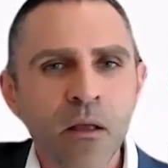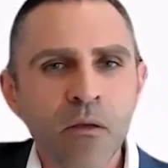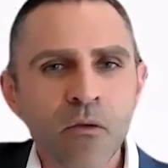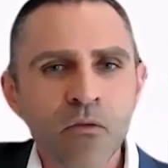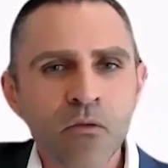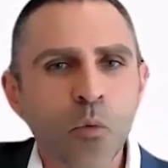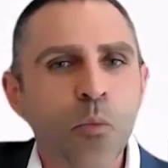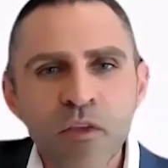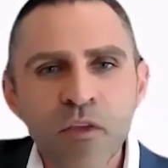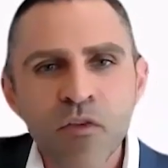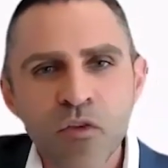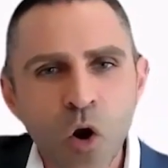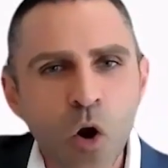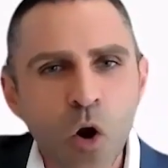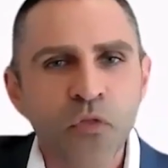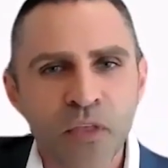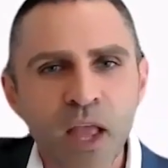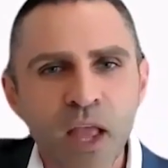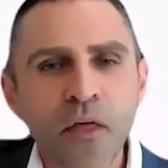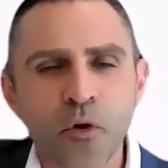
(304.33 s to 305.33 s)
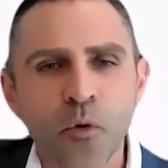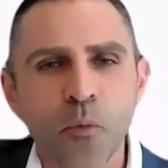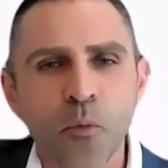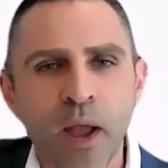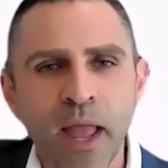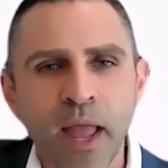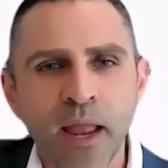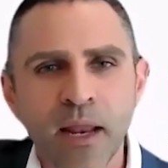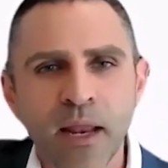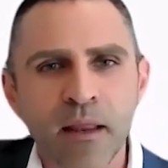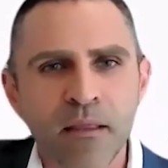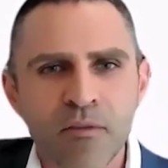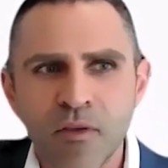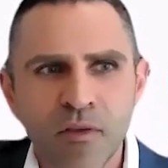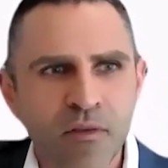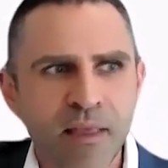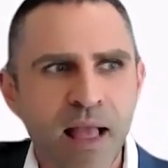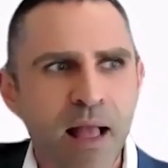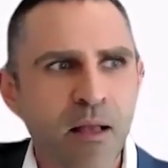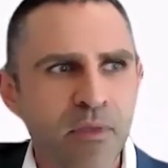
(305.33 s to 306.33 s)
So we start the other way. And it
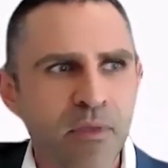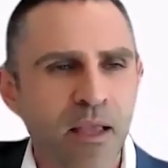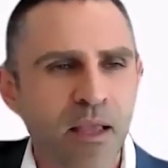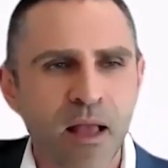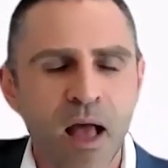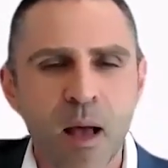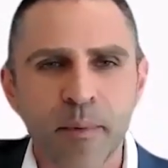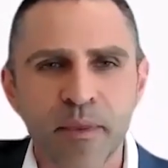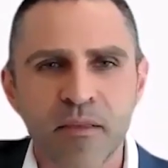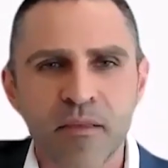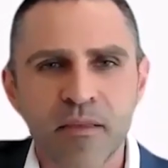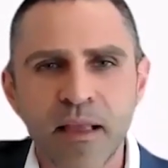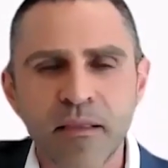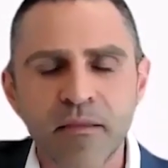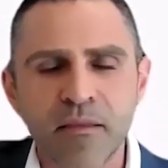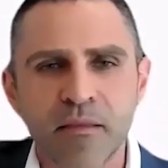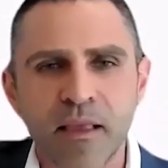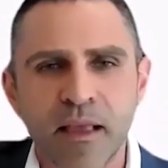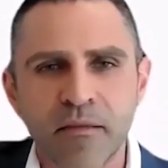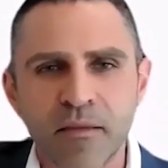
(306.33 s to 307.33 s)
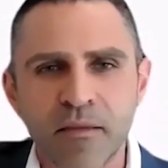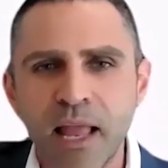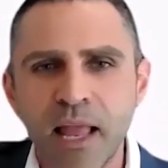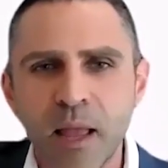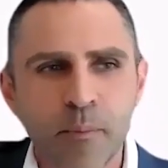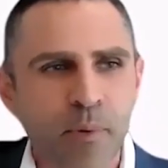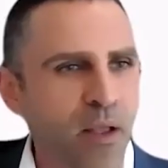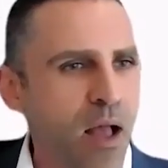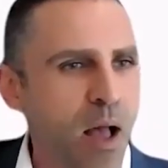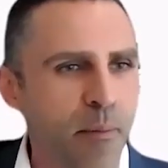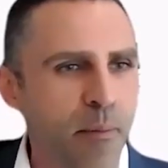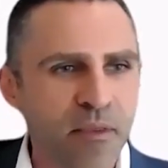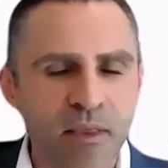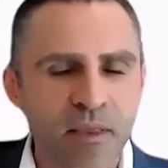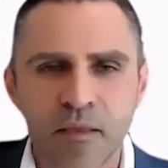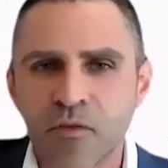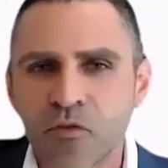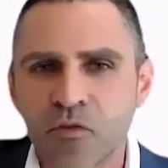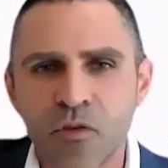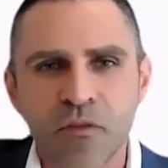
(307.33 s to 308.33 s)
just sounds like common sense as I say it, but common
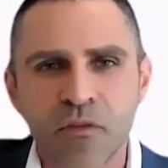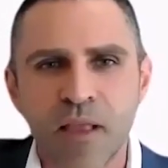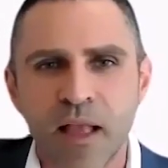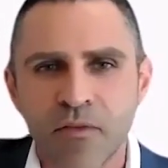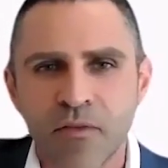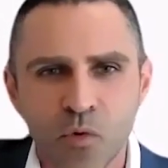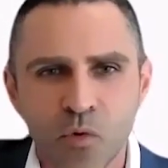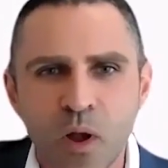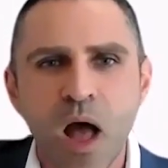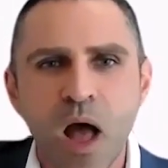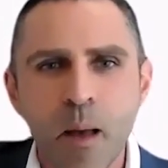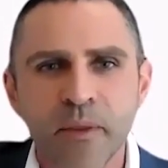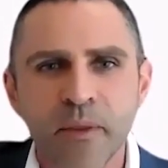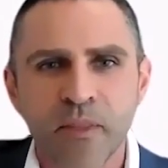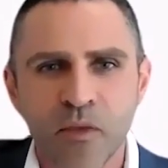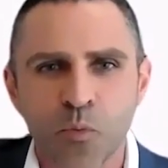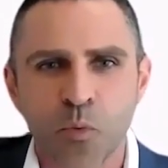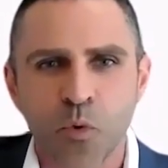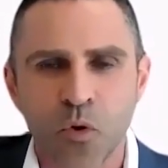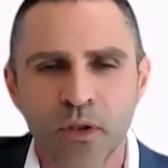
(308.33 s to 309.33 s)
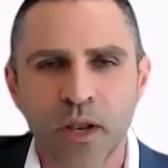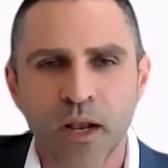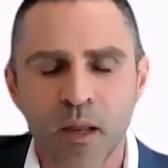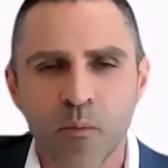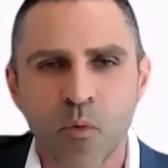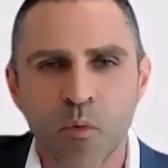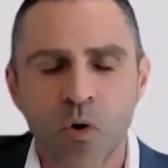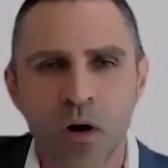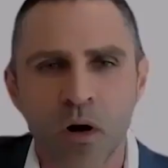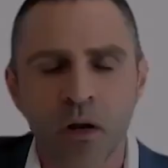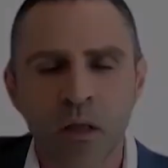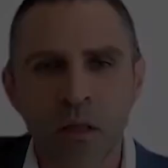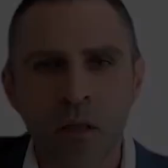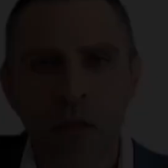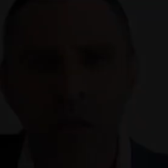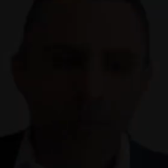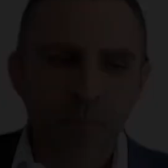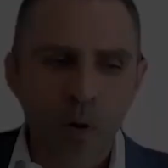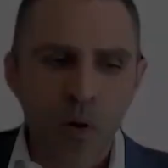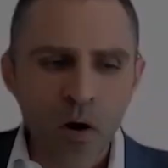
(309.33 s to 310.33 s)
sense is just not so common in this world anymore.
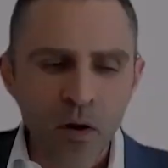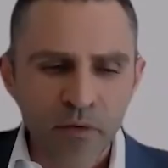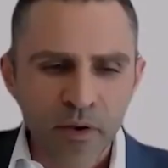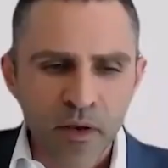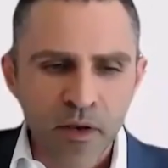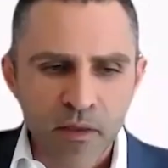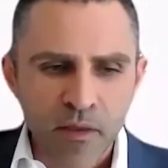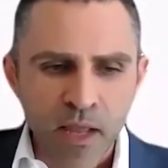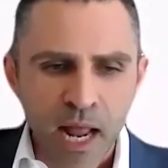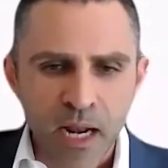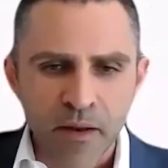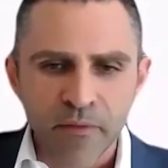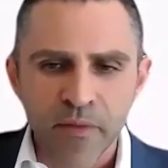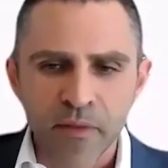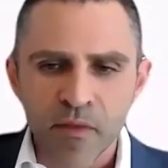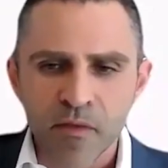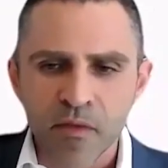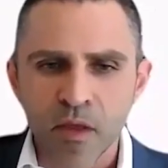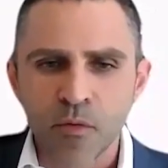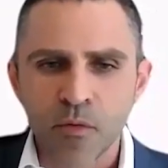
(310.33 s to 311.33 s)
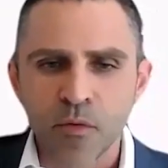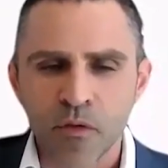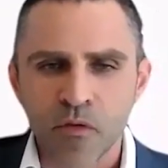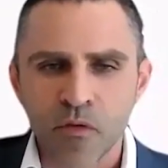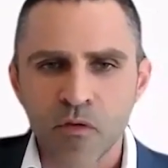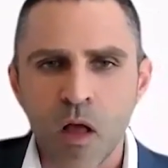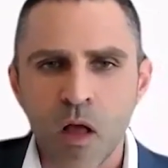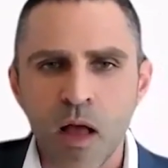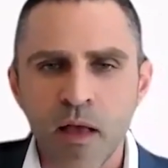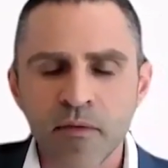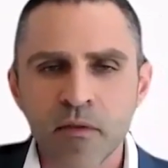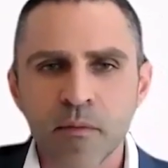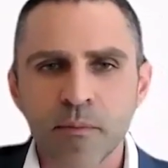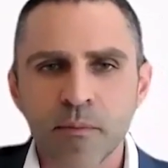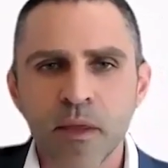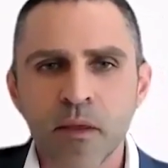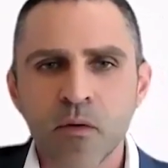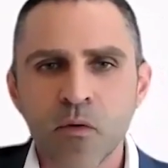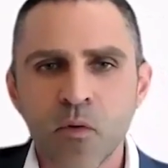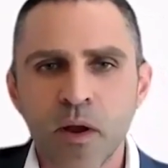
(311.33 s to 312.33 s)
Part of it is kind of in the secret sauce, to
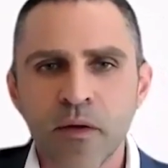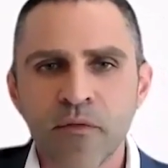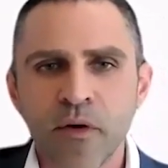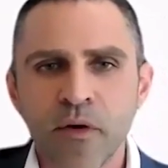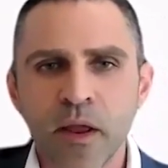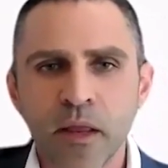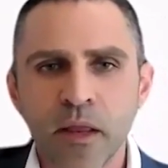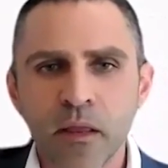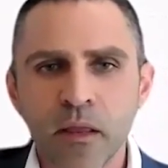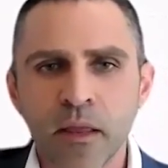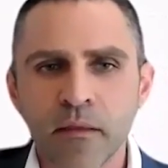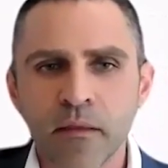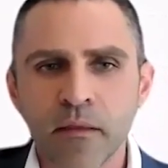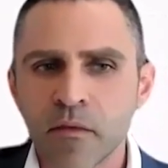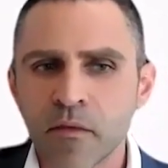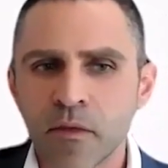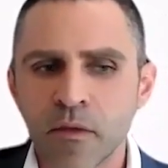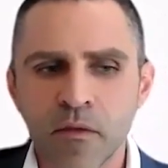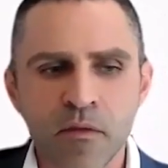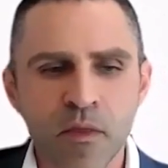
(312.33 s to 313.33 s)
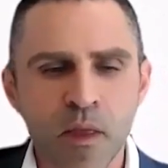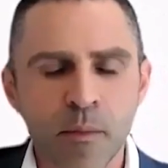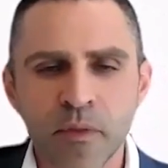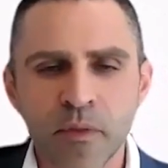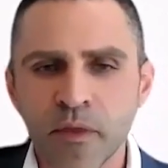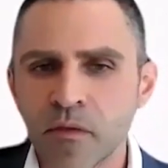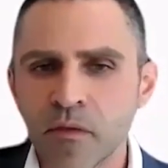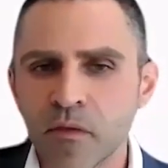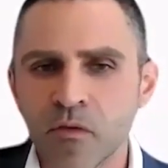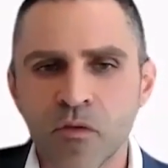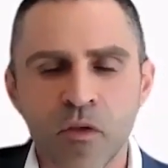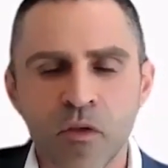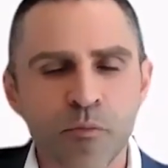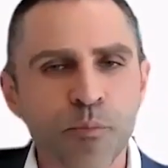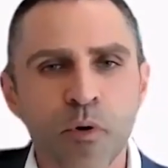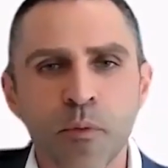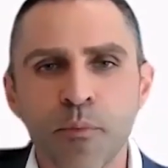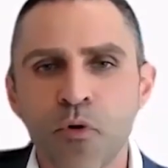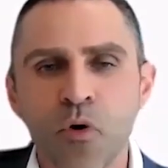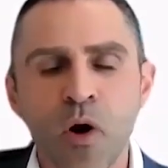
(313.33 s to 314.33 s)
be quite frank. Some of this is just
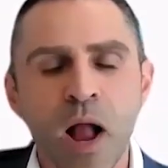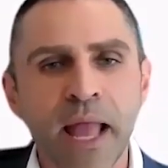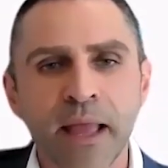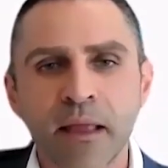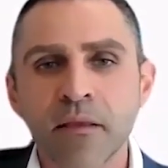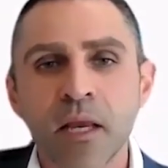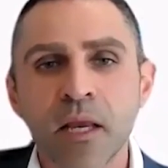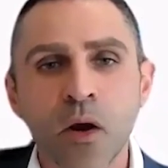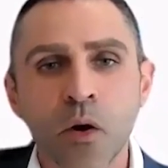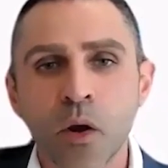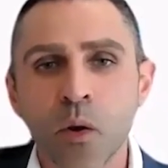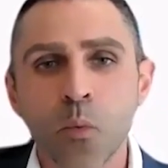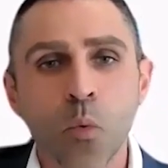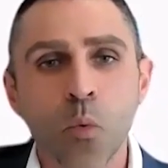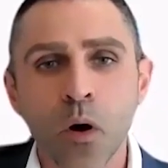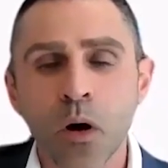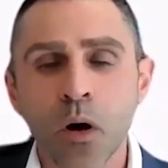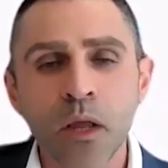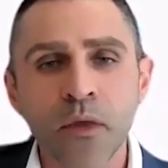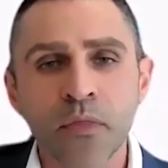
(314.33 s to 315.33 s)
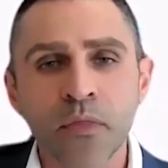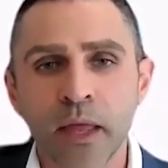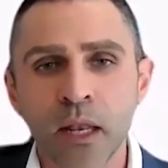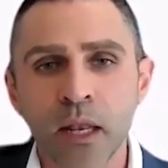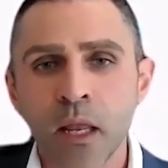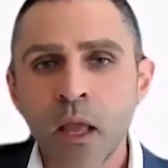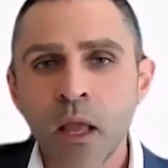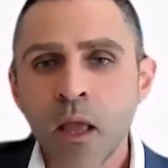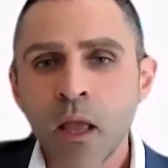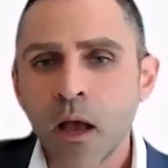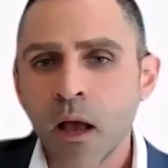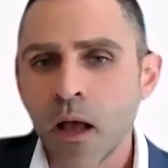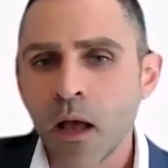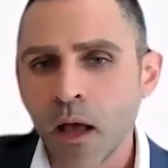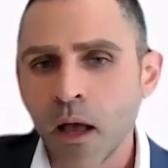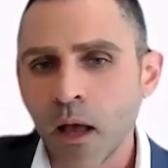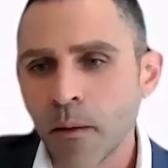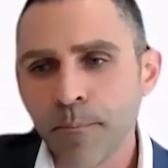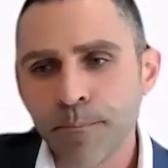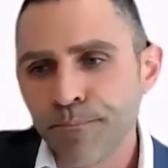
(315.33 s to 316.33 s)
proprietary work that
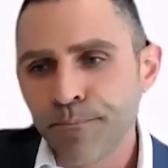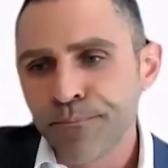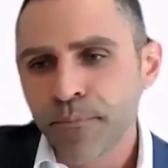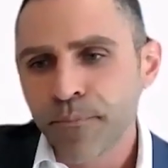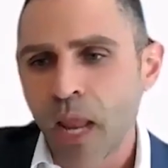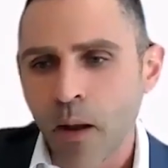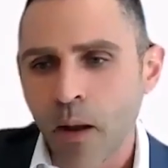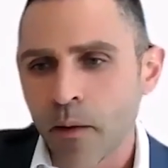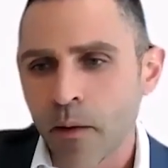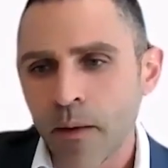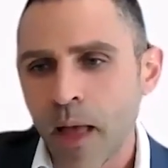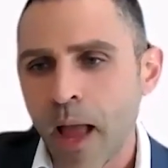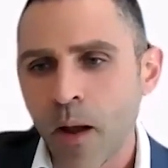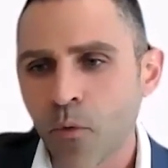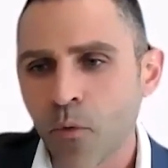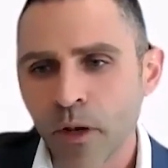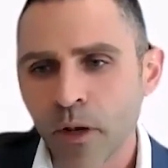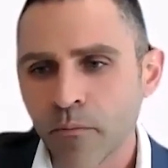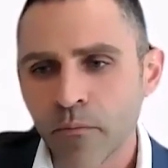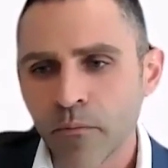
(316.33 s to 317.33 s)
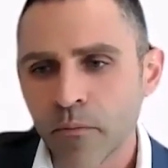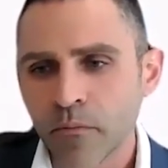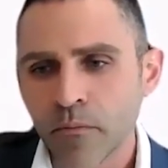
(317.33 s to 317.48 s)
I wouldn't